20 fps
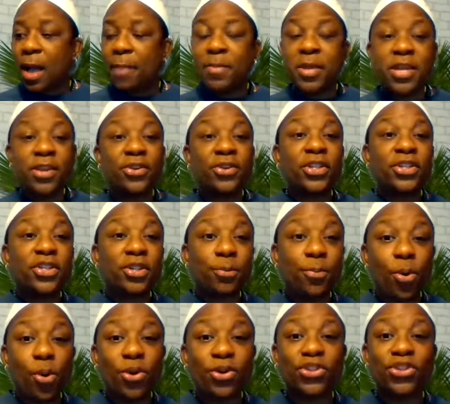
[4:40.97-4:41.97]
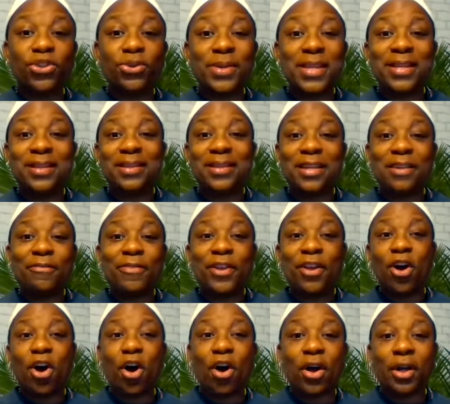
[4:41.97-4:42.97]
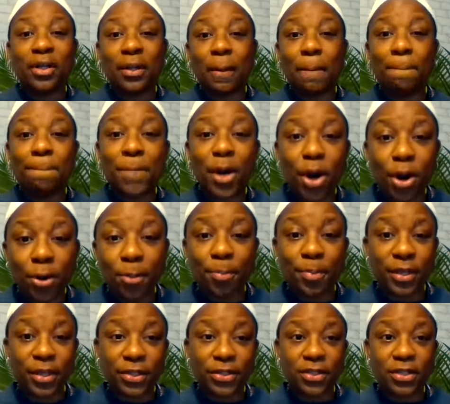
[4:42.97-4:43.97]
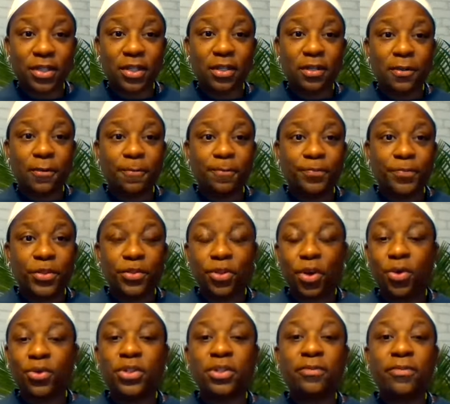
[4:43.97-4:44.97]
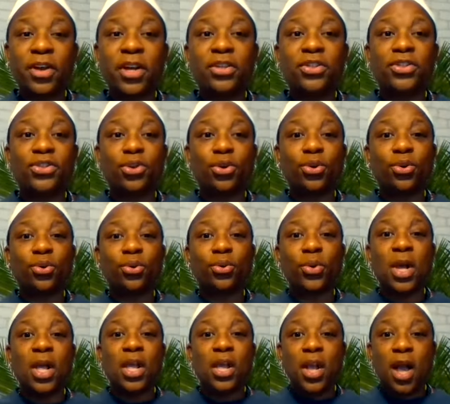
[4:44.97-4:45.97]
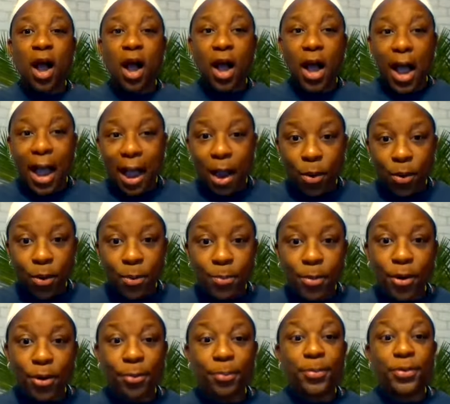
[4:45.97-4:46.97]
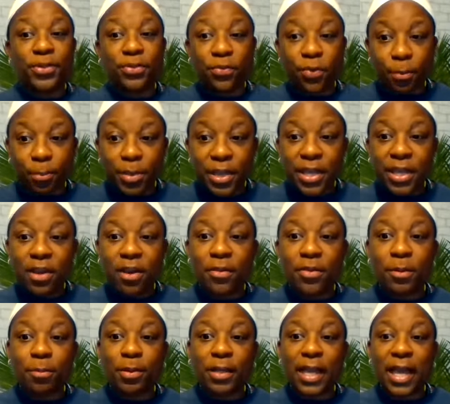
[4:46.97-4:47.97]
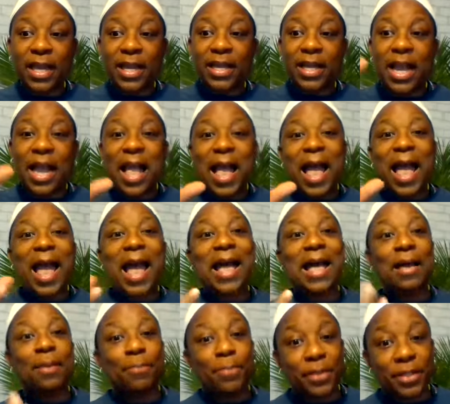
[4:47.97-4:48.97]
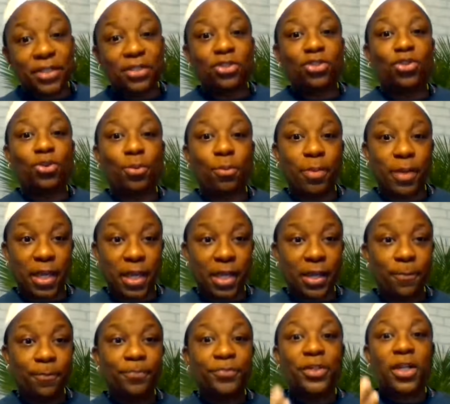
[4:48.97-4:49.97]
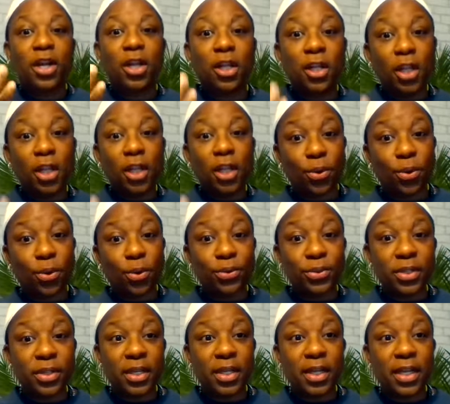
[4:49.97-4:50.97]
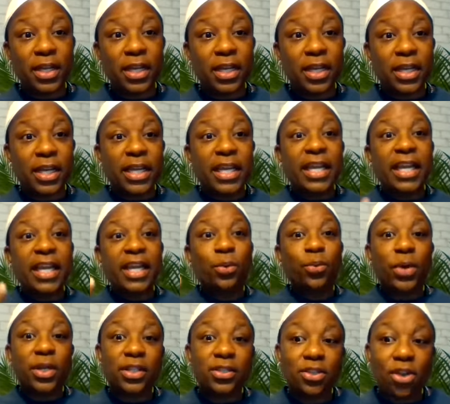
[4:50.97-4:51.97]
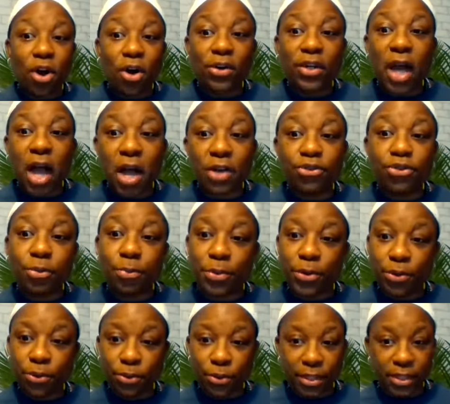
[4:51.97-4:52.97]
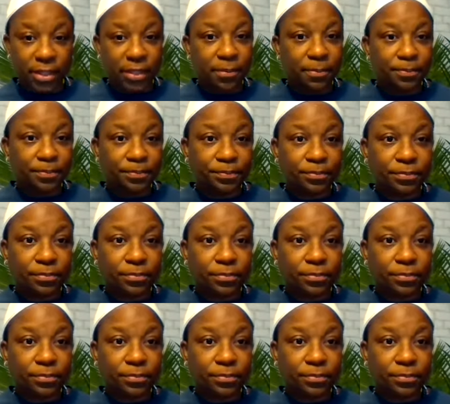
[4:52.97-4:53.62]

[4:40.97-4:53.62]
I'm here to support you in living on purpose. Those of us who our purpose for being on the planet happens to be clothed in what is called entrepreneurism,